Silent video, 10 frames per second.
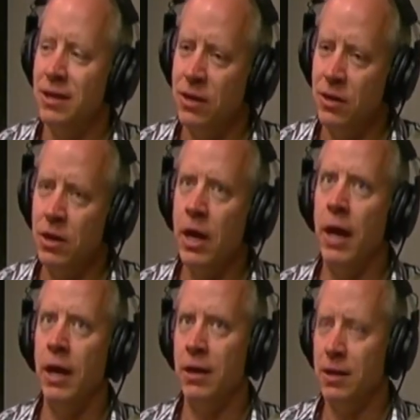
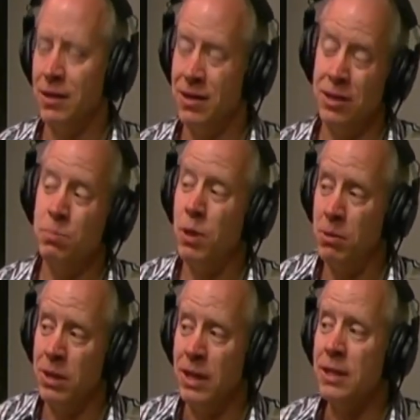okay, this
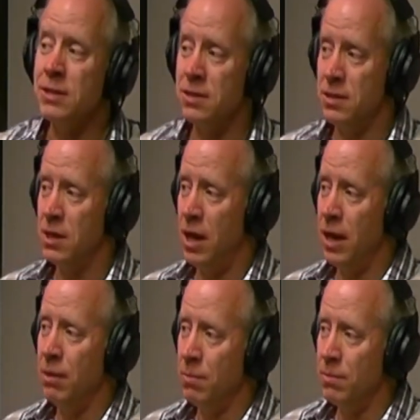probably is the
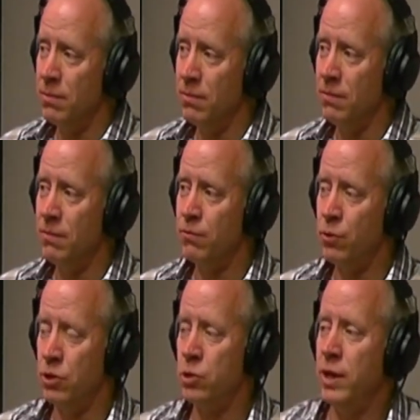time for a
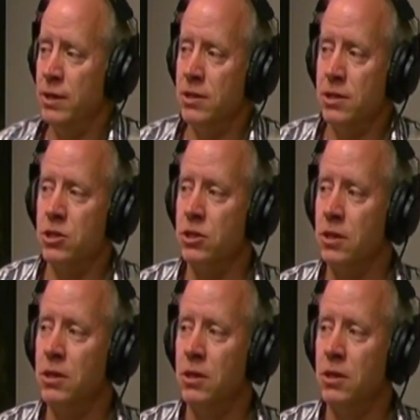transition.